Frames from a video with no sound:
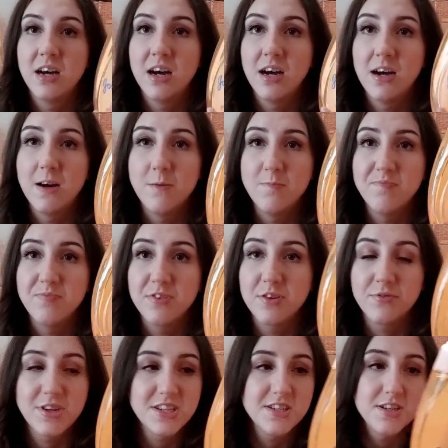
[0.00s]
The
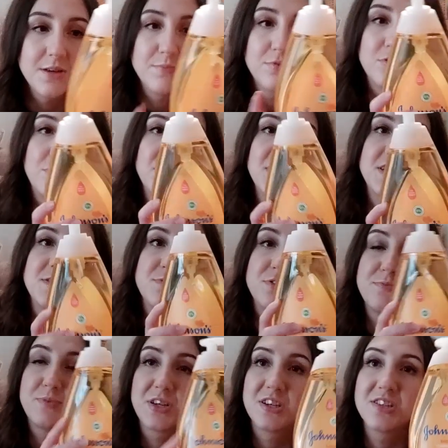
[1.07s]
reason I brought this was
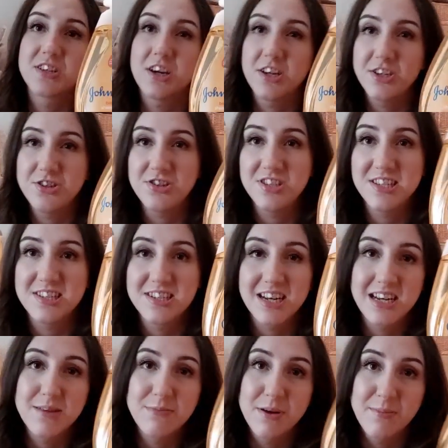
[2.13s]
because I use this to
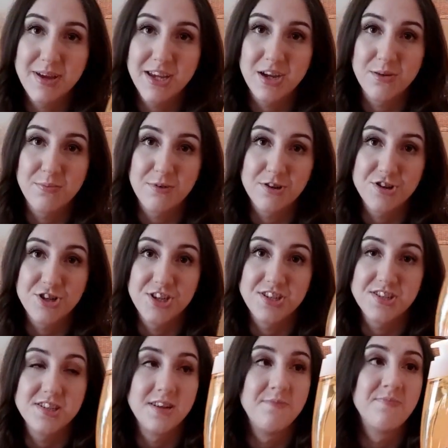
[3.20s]
clean my makeup
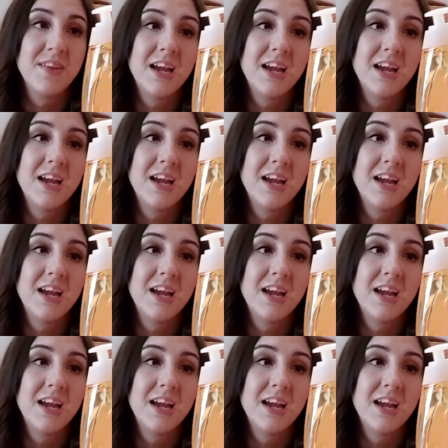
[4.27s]
brushes.